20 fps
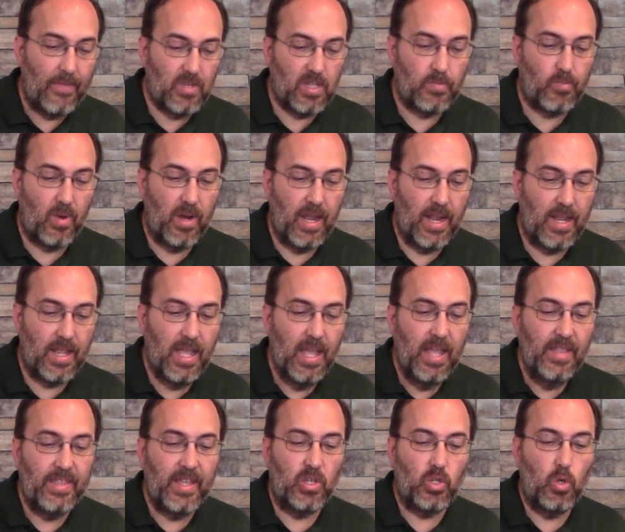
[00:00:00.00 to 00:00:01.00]
is praying
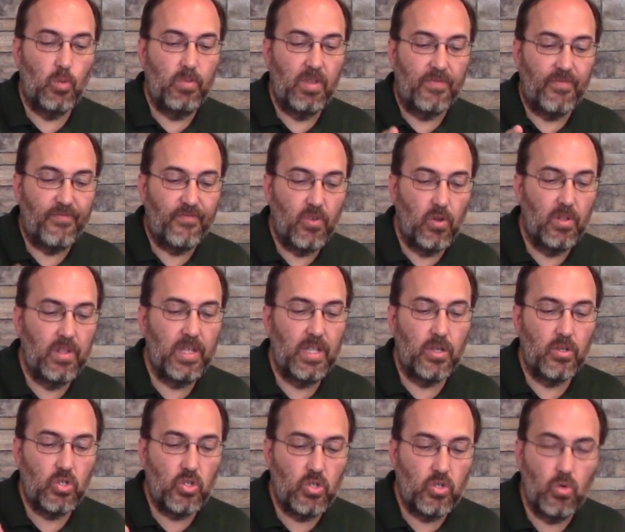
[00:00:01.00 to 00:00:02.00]
that you be
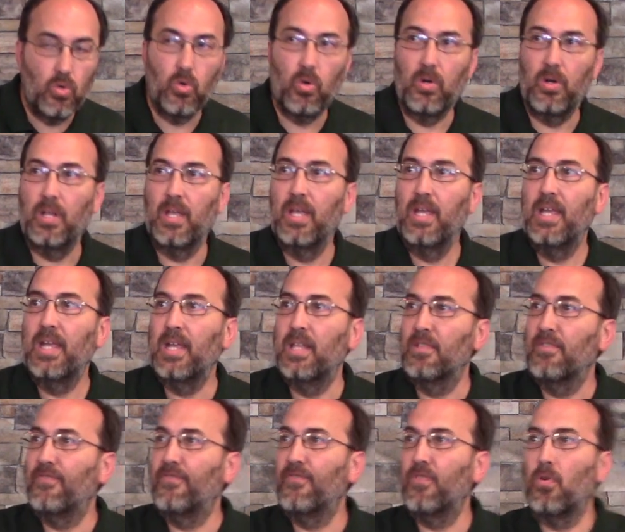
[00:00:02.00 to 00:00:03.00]
fully assured
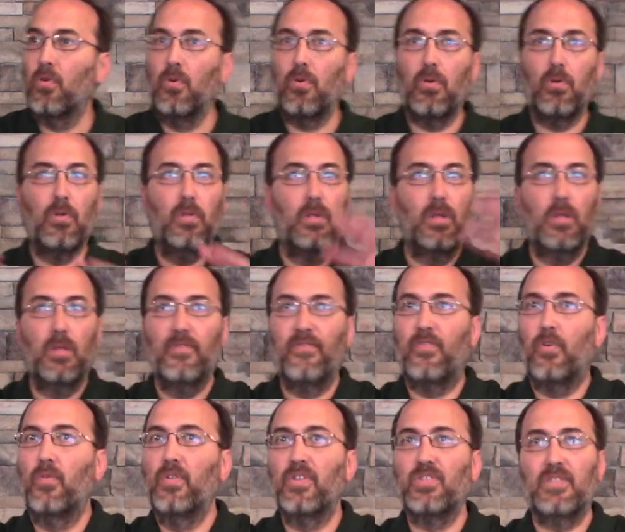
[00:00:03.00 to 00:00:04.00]
in the
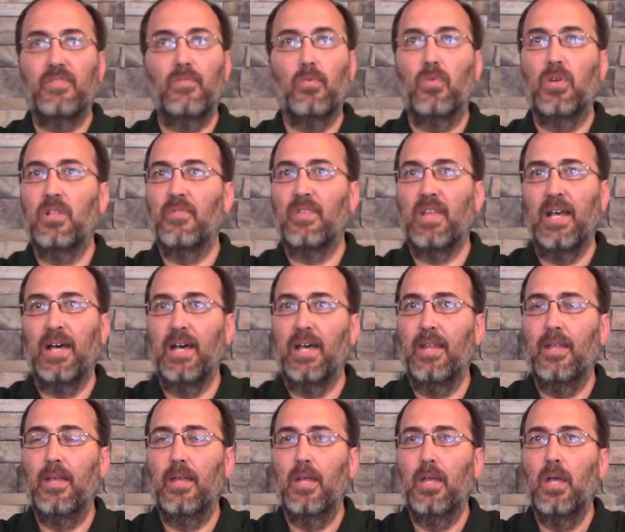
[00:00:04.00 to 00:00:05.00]
fullness of the will of
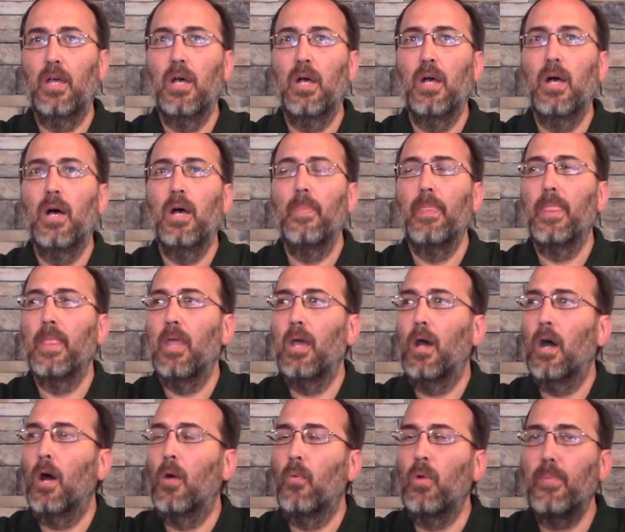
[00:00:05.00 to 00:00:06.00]
God.
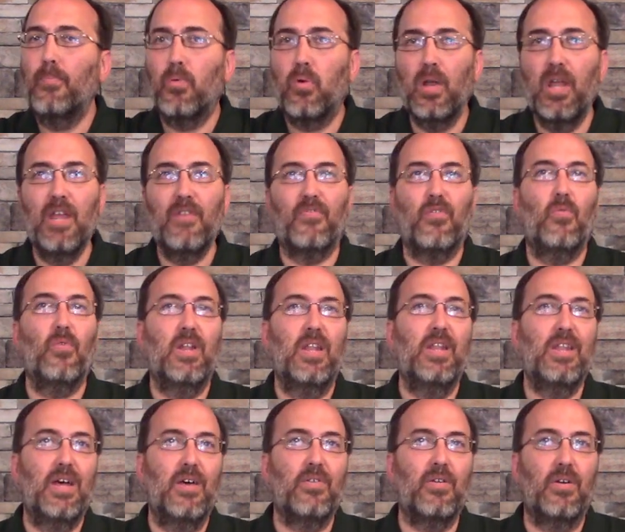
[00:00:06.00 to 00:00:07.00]
Are we praying for one
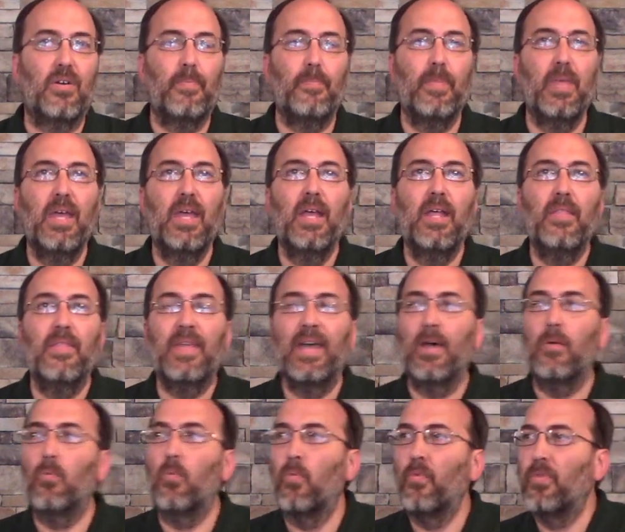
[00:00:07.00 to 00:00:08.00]
another
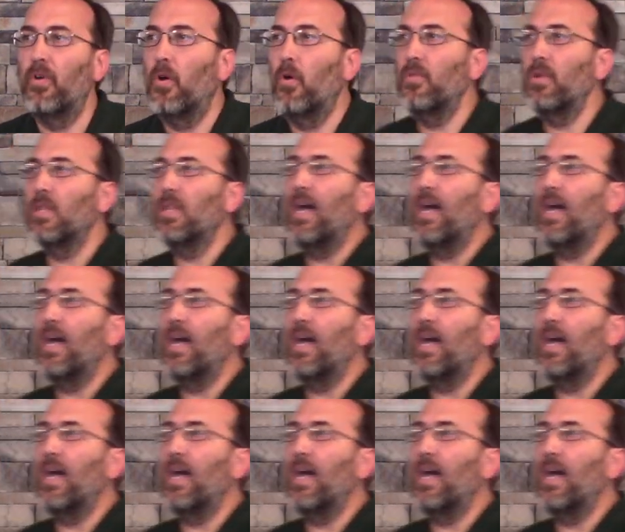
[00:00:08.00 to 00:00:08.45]
that though the